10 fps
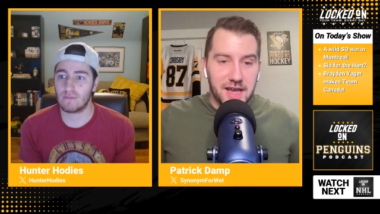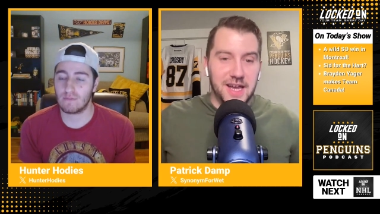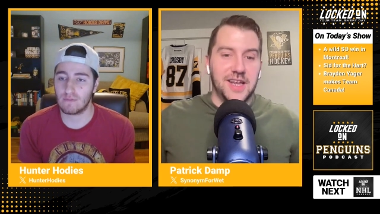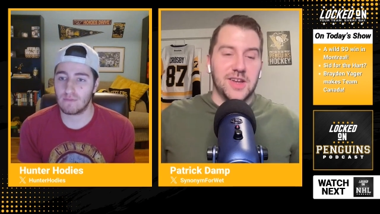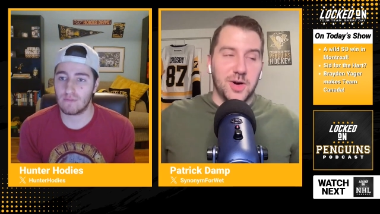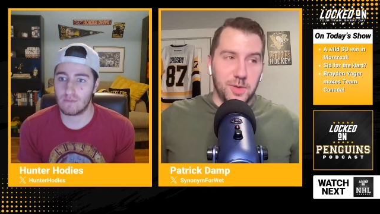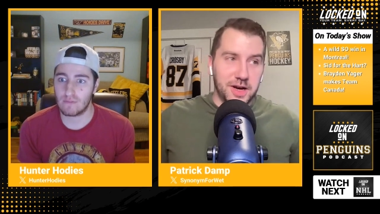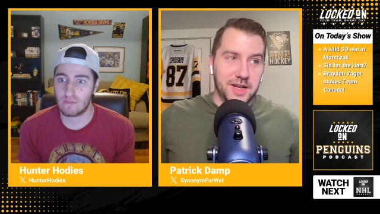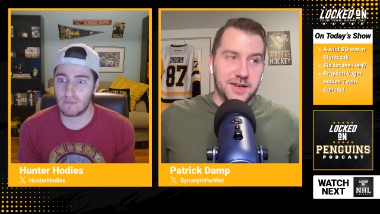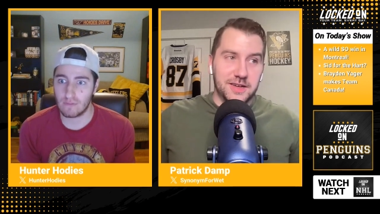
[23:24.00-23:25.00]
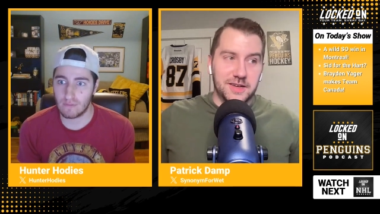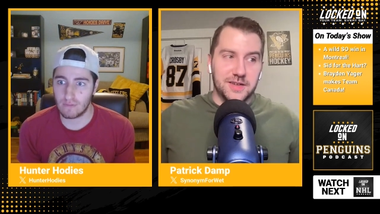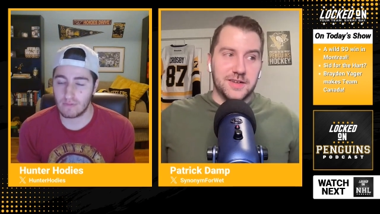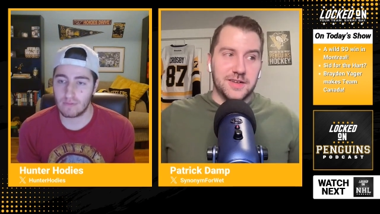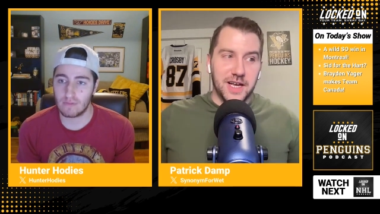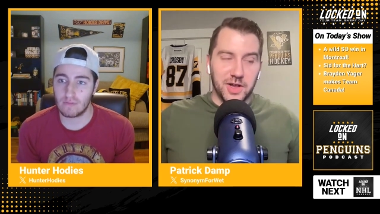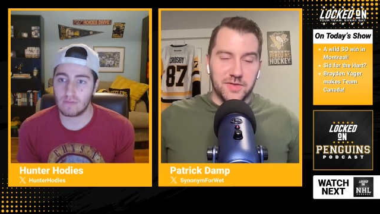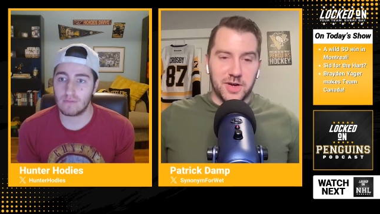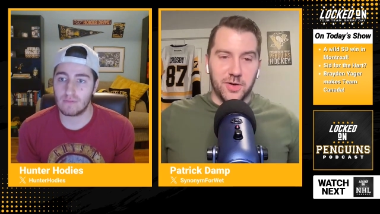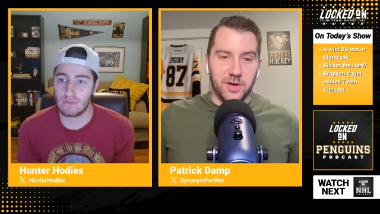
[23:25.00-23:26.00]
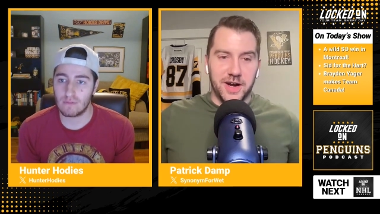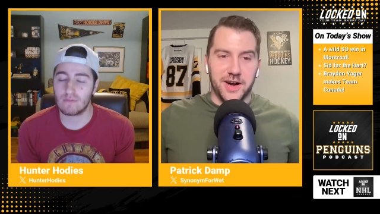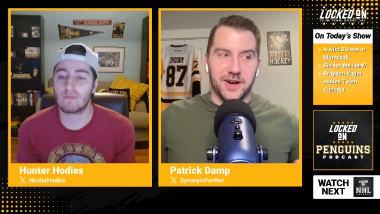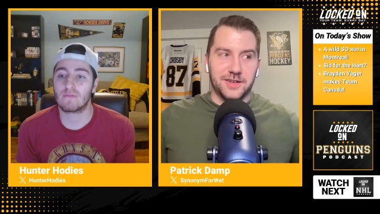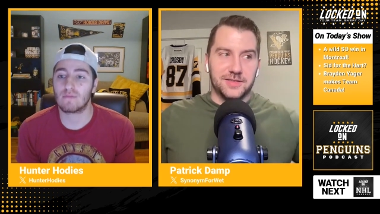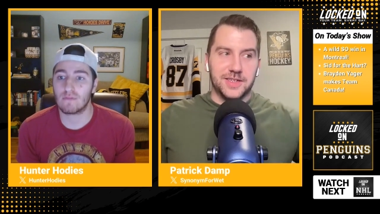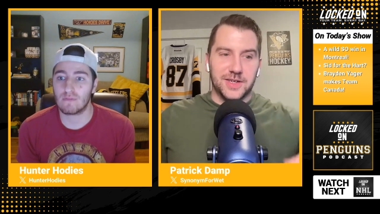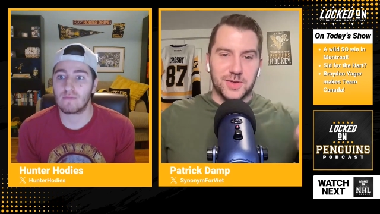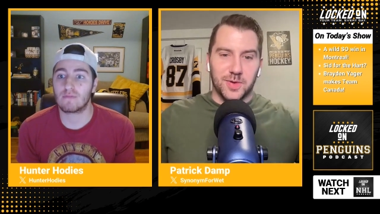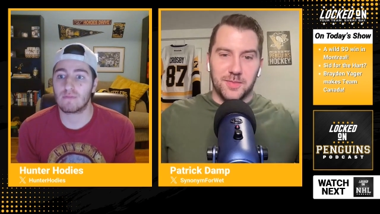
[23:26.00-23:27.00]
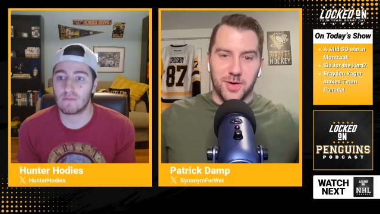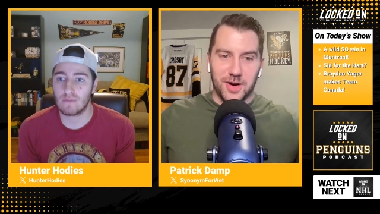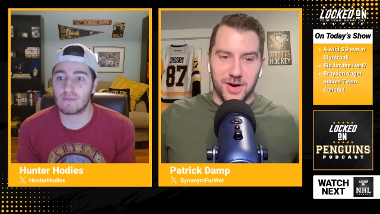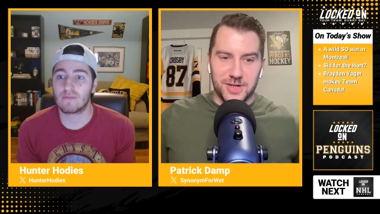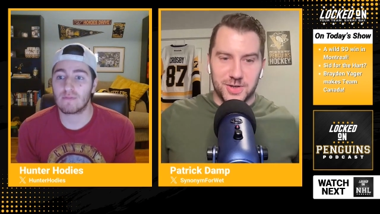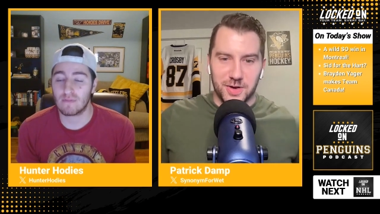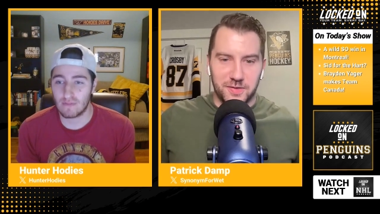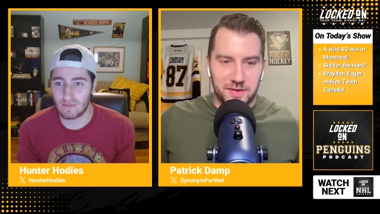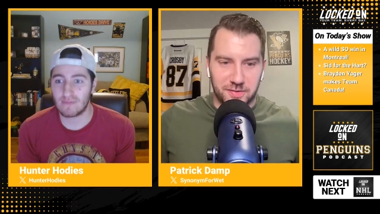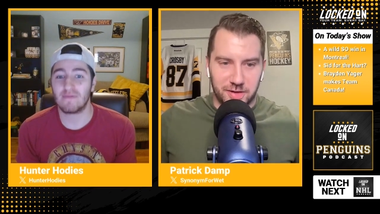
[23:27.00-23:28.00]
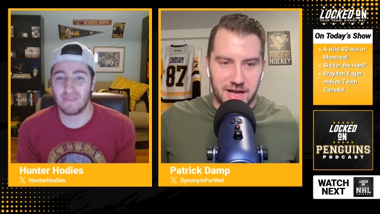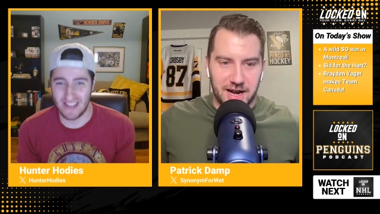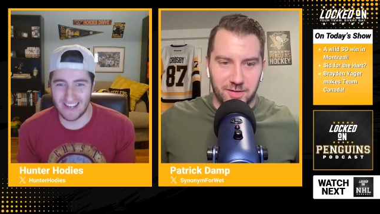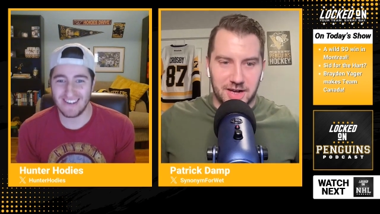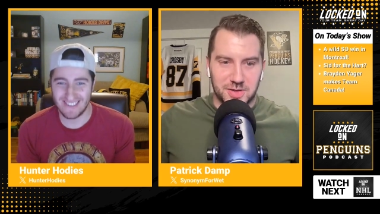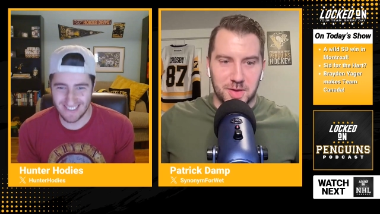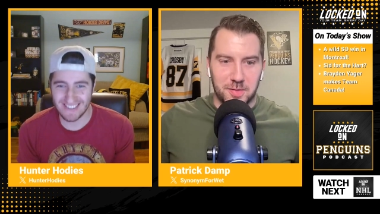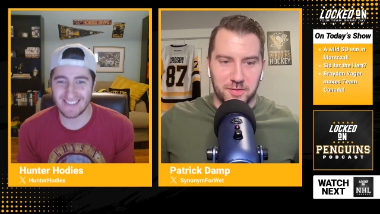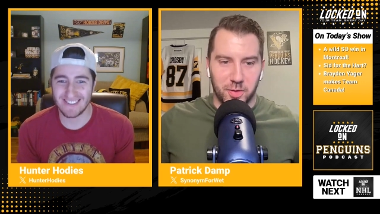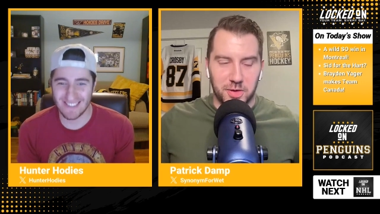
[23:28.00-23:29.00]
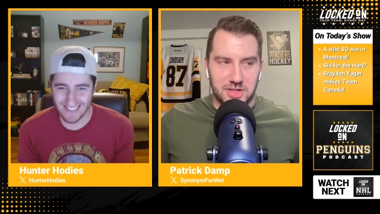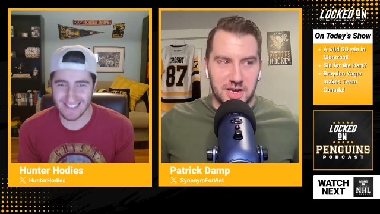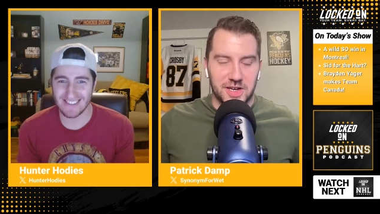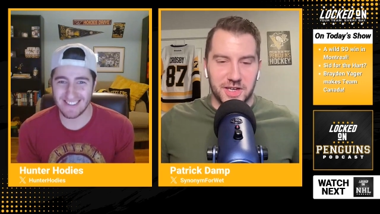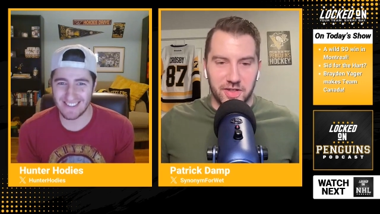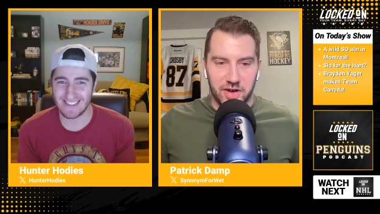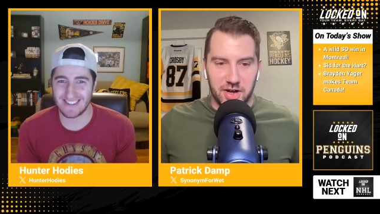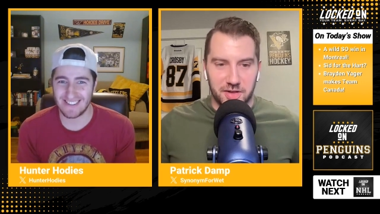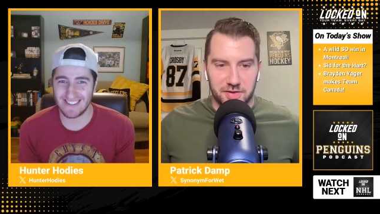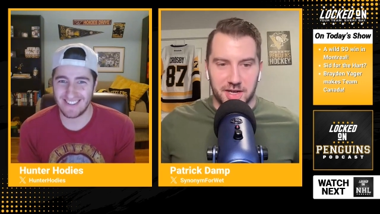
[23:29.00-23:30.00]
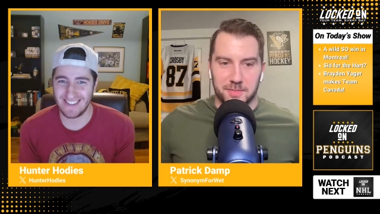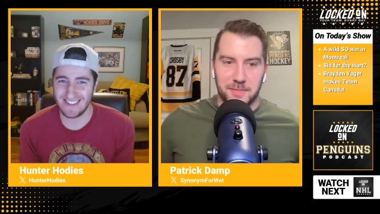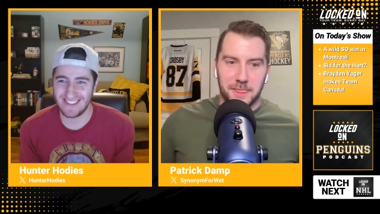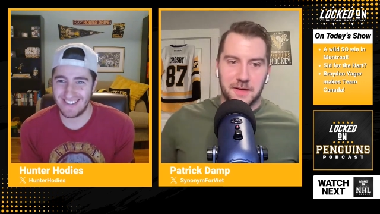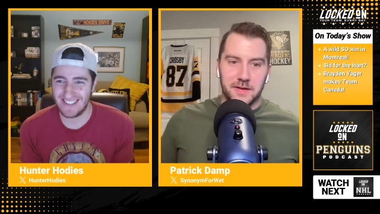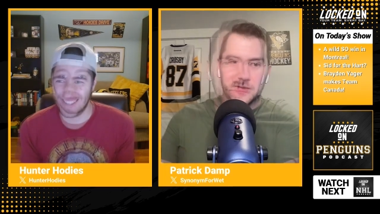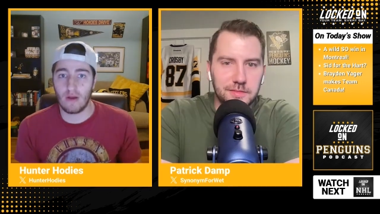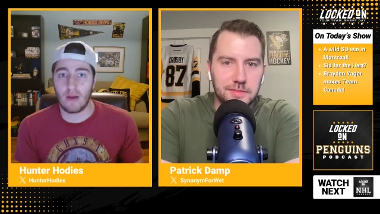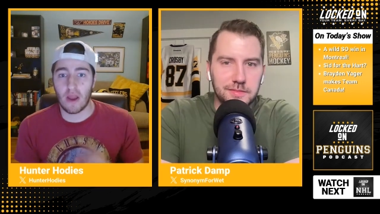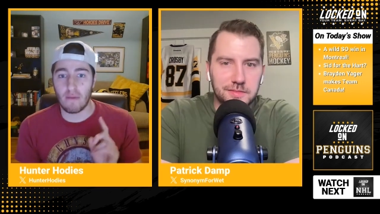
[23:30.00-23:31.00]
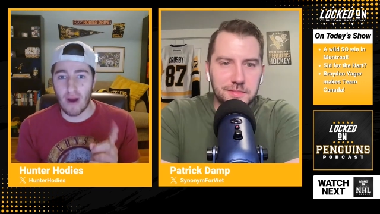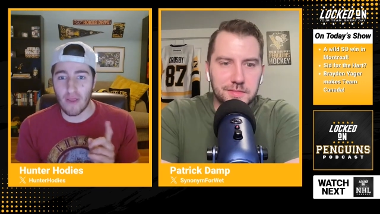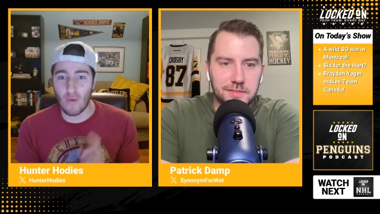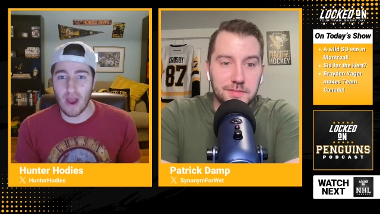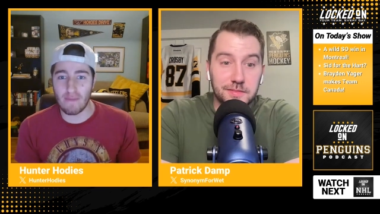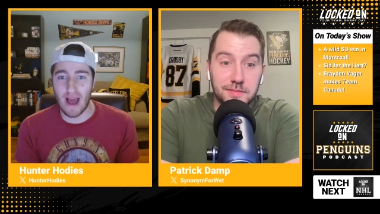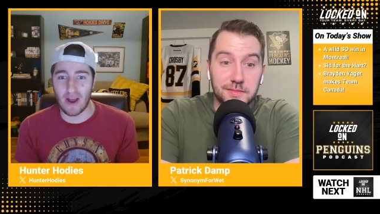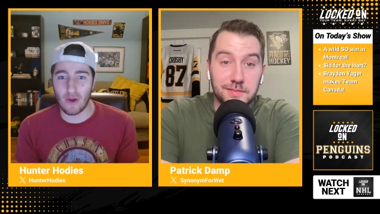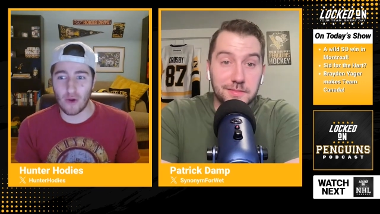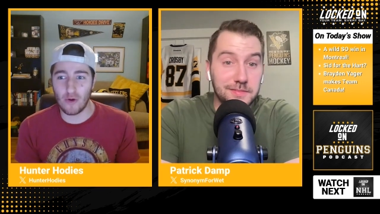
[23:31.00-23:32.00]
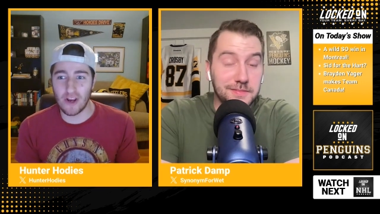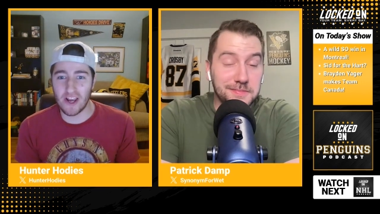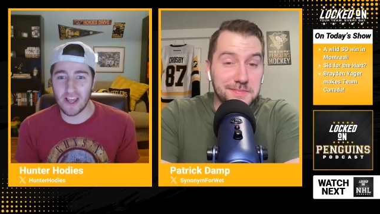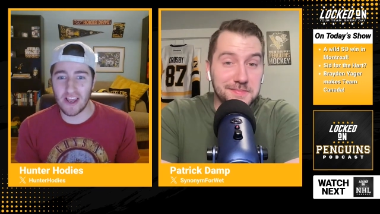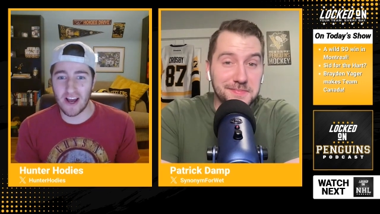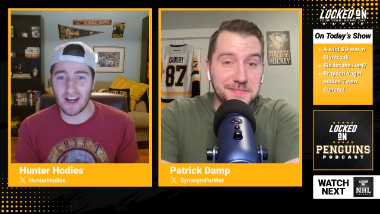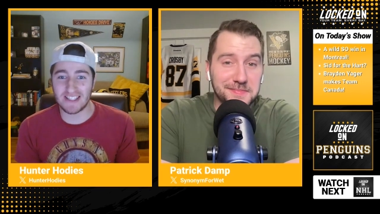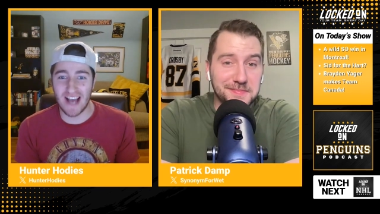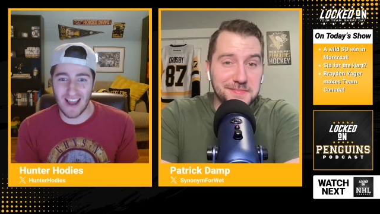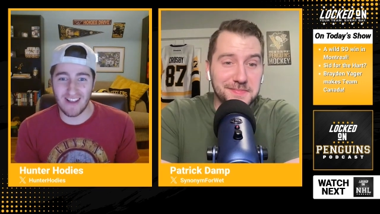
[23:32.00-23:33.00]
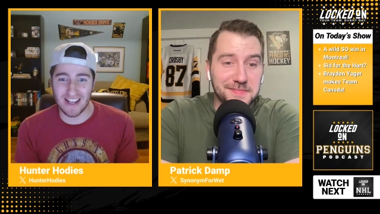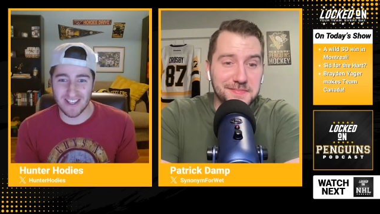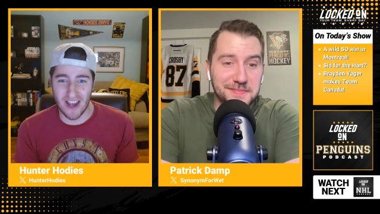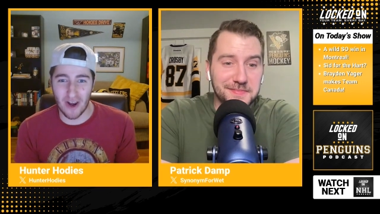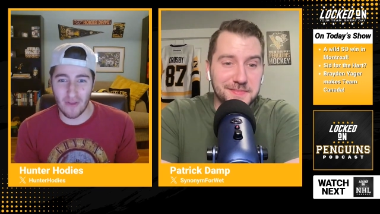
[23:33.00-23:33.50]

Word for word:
Speaker 1: hey, you know what? Hell of a career. Here's one more Hart Trophy for that yeah. resume before we send you into the Hall of
Speaker 2: Fame. And by the way, Pat, who did he uh, tie last night